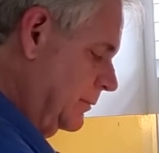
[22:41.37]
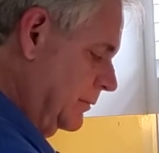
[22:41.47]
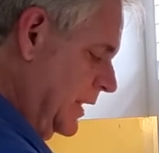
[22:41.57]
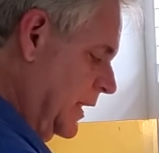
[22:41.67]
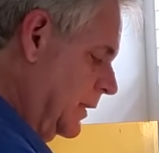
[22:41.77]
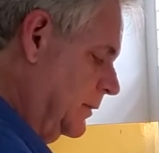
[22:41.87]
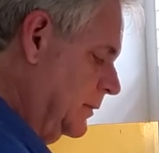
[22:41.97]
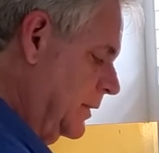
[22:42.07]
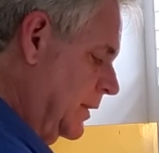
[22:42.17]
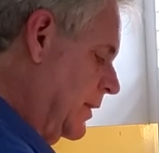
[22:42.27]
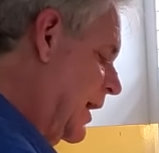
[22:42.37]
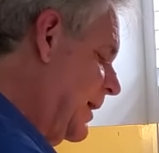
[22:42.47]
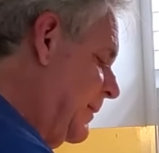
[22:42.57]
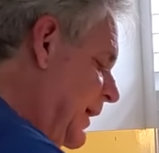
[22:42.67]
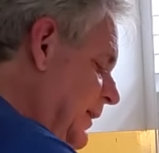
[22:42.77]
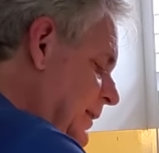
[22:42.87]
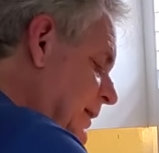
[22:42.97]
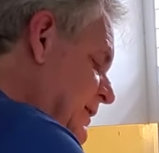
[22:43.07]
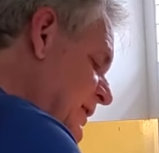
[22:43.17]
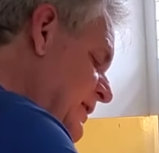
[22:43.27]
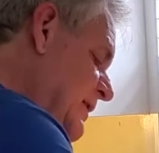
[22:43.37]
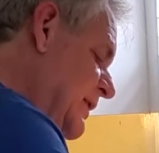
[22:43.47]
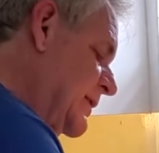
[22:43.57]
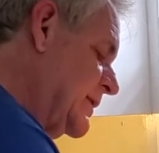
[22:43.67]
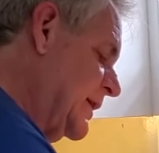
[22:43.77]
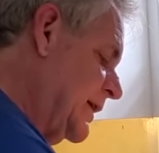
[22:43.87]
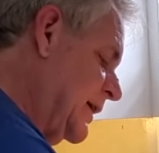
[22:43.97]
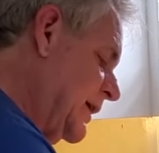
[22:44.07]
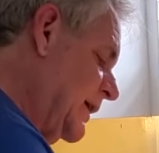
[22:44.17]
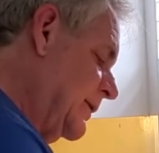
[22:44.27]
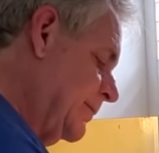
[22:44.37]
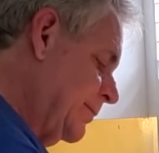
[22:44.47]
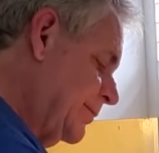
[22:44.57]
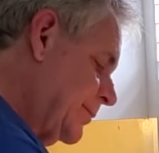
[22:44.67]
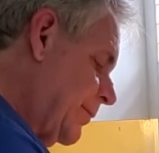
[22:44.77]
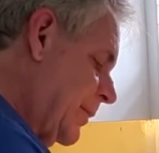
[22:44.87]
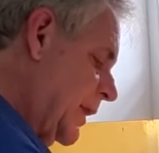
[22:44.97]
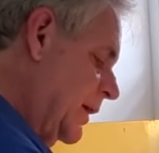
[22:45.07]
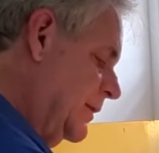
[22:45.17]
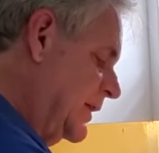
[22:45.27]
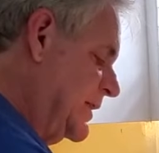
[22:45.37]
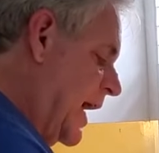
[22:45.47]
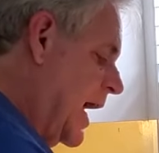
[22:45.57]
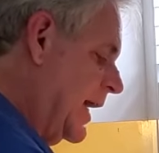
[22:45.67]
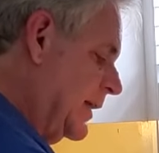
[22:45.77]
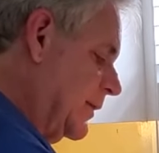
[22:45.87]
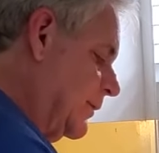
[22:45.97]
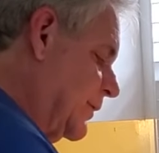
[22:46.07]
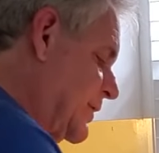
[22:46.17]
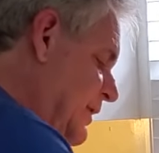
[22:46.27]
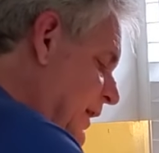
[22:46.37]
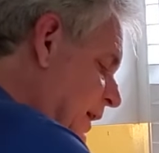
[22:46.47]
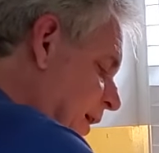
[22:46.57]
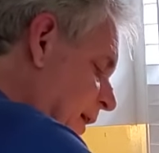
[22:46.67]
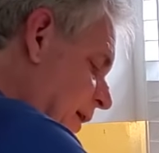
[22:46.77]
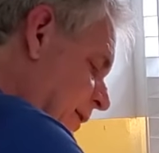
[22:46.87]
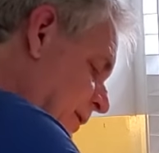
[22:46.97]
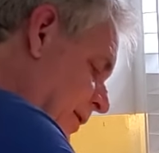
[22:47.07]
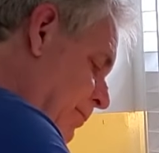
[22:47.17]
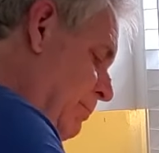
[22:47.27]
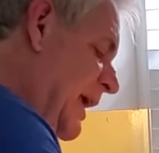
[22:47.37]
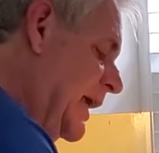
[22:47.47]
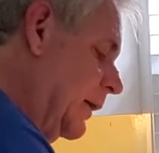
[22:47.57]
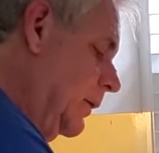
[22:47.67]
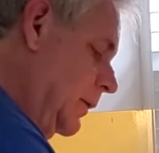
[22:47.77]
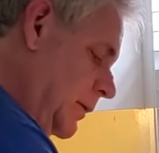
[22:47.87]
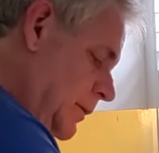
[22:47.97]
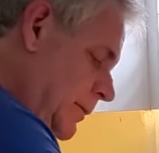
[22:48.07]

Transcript: You know, I mean, this isn't the dieter's meal,